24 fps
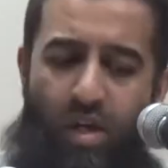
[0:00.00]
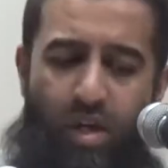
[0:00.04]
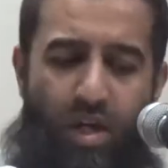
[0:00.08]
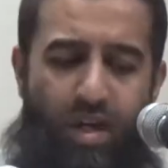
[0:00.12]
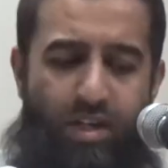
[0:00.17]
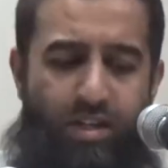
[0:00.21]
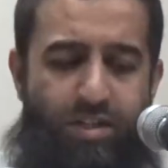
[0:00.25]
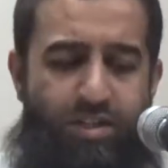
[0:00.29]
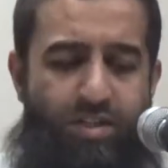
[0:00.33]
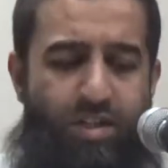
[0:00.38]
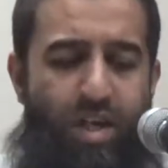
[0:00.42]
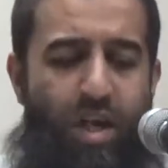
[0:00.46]

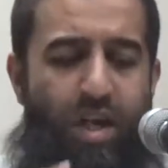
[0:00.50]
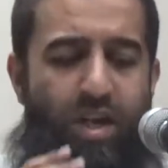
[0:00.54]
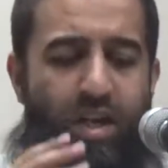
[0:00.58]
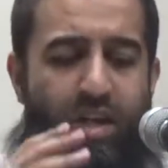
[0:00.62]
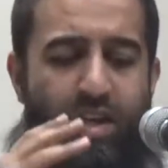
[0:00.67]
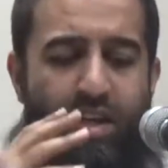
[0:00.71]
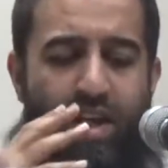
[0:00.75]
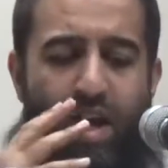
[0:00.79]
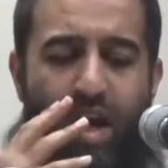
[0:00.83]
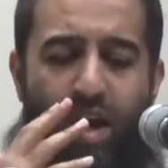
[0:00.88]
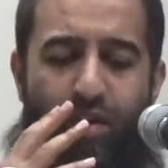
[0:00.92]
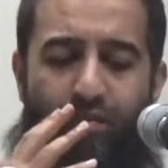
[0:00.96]
And he's
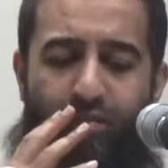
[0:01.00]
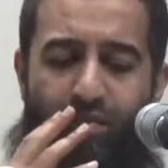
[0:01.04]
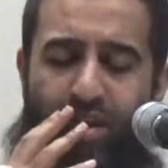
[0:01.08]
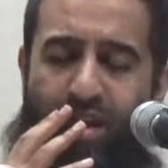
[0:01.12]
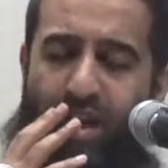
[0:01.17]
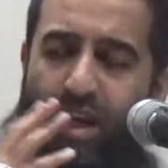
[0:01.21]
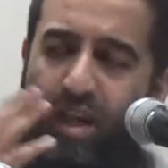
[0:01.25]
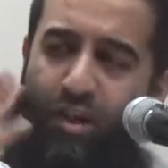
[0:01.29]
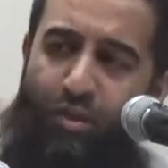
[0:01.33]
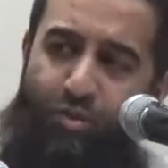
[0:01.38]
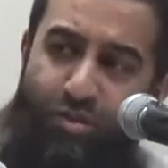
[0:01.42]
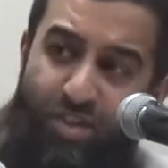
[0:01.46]
telling Nafi,
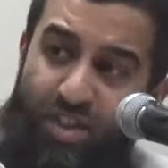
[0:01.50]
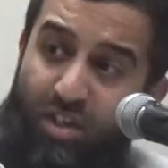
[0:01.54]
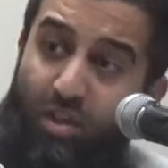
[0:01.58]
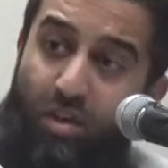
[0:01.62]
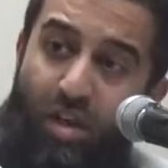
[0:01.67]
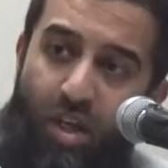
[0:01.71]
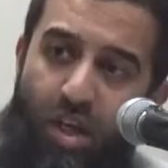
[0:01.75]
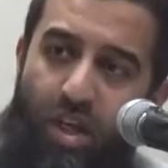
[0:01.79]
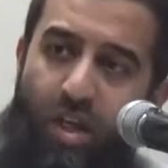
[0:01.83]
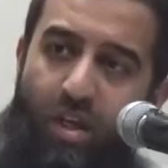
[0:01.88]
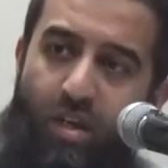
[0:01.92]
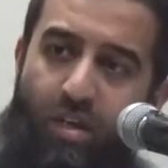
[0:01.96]
can you still
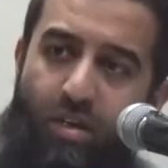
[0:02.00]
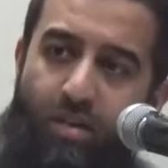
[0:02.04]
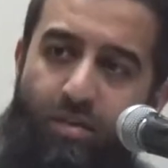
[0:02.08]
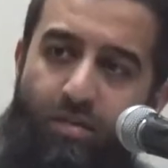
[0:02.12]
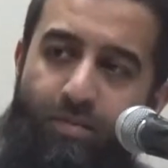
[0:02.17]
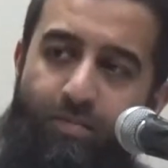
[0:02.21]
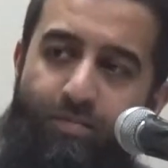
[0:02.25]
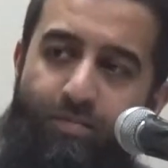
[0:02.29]
hear?